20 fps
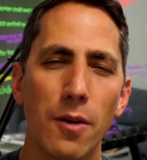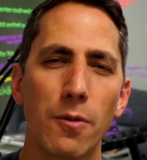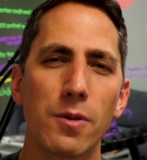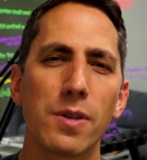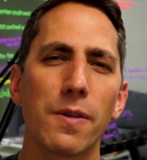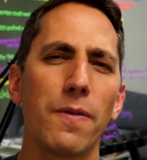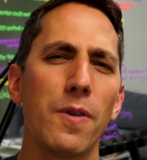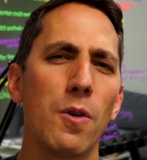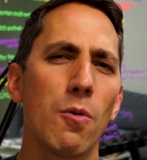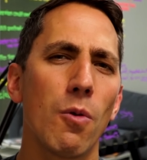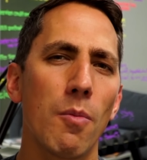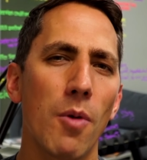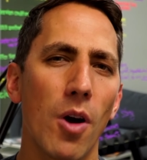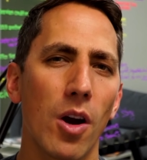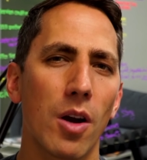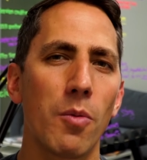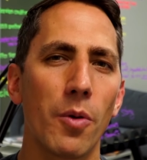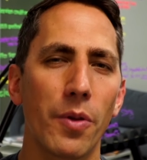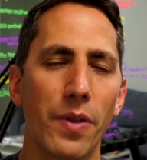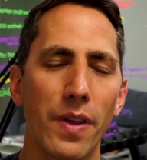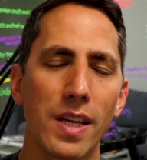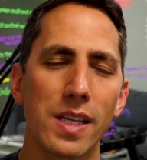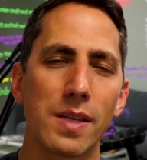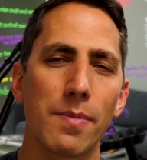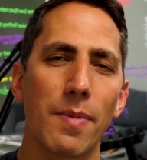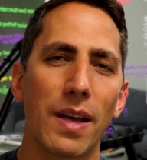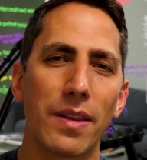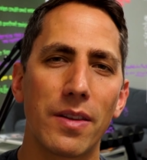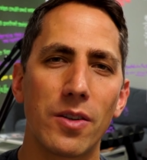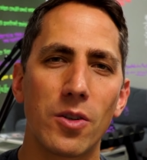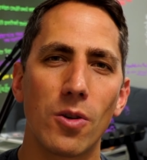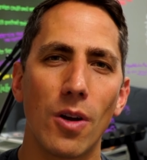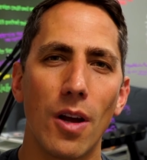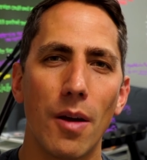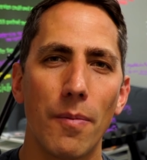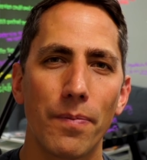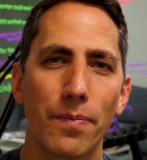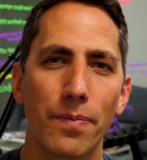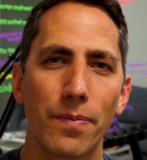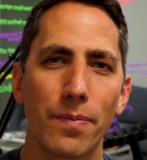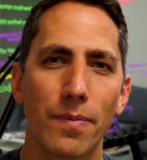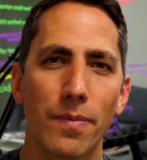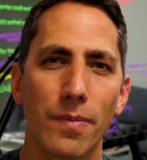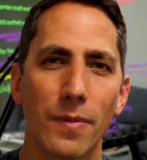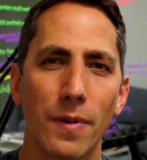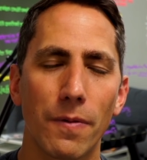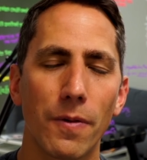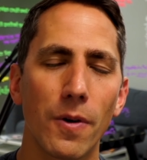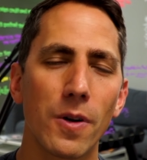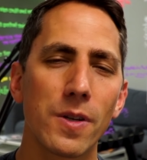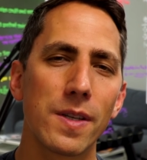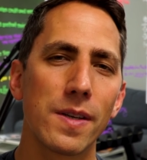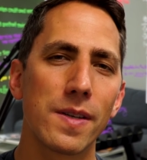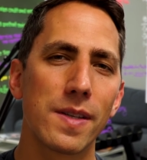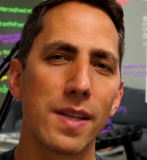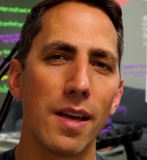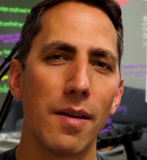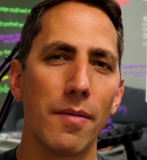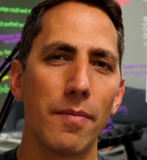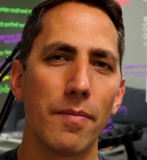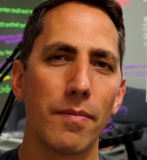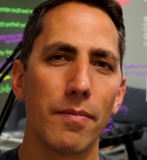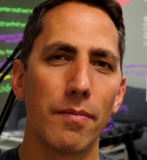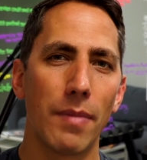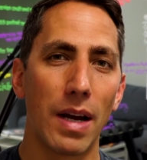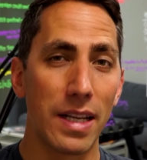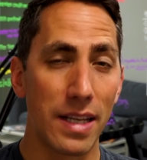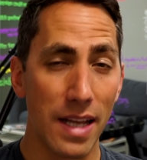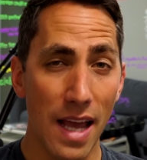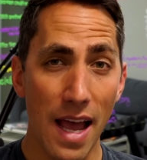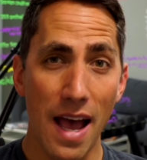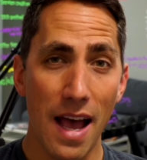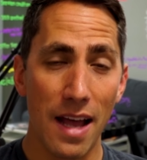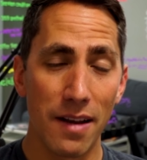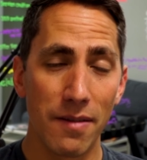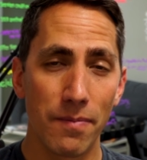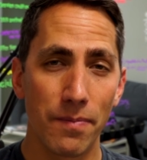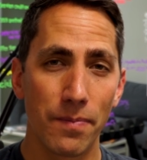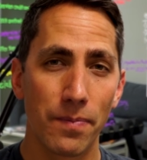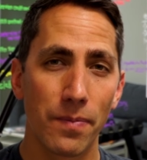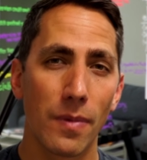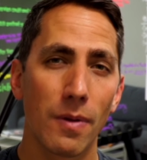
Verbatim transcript: And there was a few remarkable things about the trip. The first is that my dad